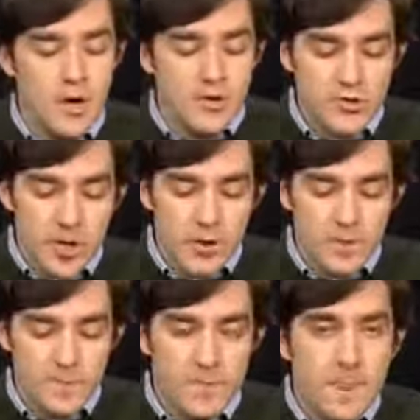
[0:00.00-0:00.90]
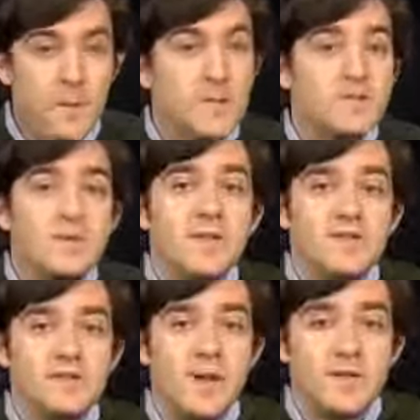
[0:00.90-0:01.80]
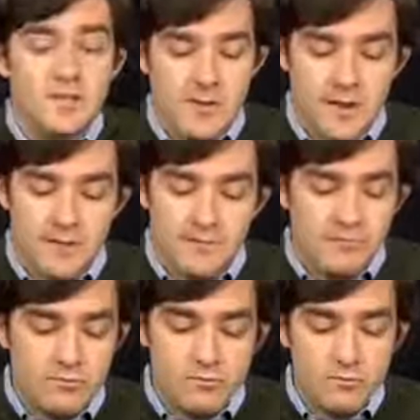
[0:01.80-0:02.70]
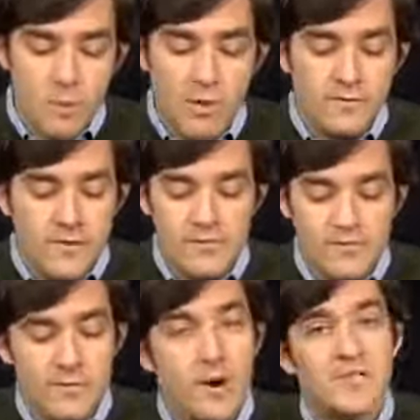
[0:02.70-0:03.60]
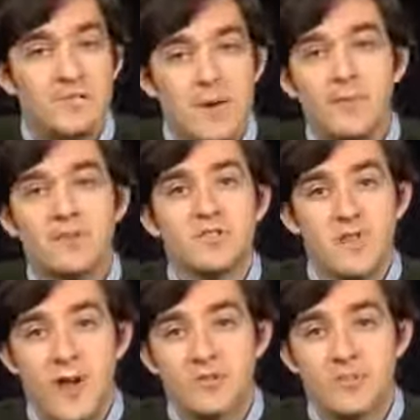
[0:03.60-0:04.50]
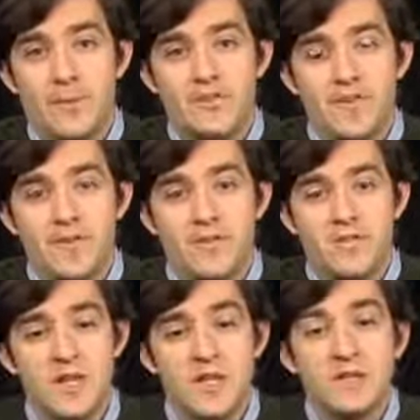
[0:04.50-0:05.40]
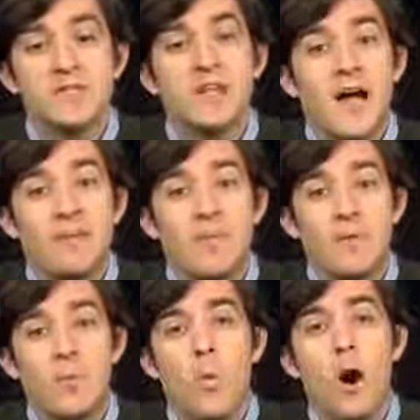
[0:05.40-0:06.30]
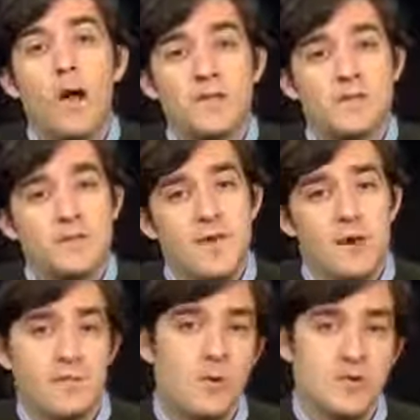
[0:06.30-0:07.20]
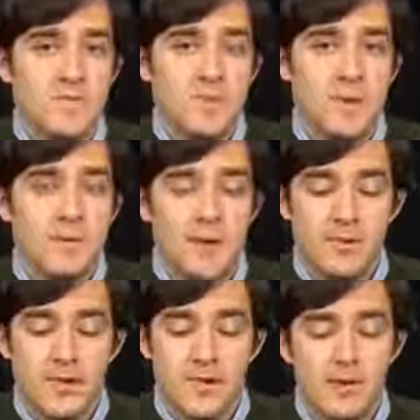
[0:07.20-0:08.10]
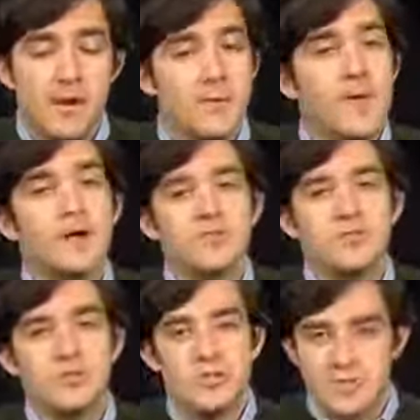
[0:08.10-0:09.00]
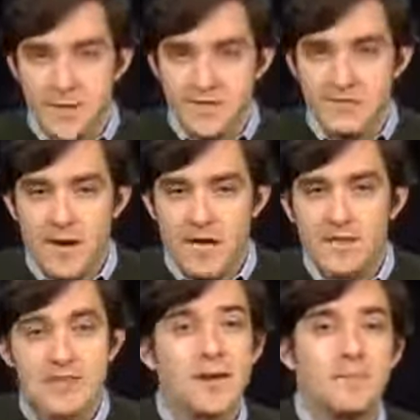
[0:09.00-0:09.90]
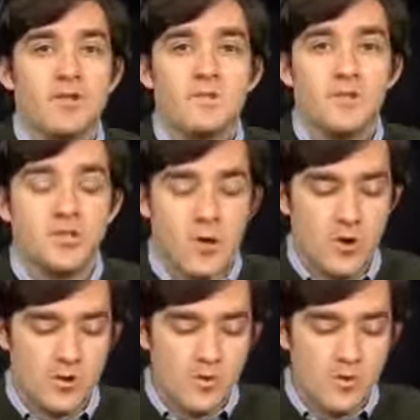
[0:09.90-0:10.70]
So what this means is basically if 1/5 of the present members of the House of Representatives decide that they want a vote to be made public, the Constitution specifies that it must be so.